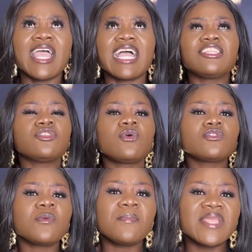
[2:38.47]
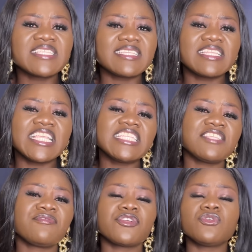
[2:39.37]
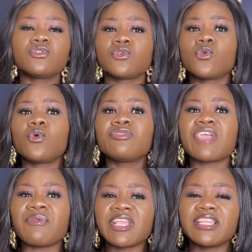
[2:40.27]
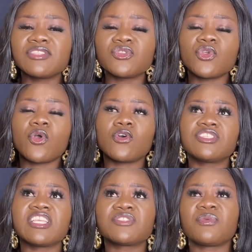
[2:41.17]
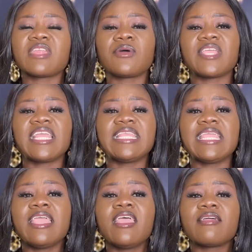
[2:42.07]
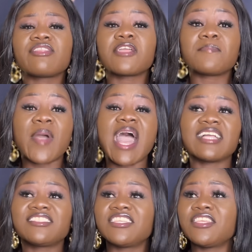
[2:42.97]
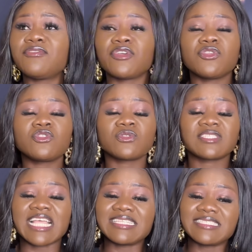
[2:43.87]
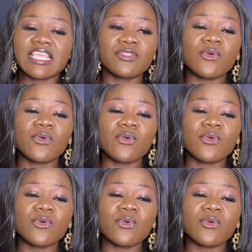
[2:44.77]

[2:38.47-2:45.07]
And it also makes it easy for you to go directly to your audience without any third party, for you to start saying,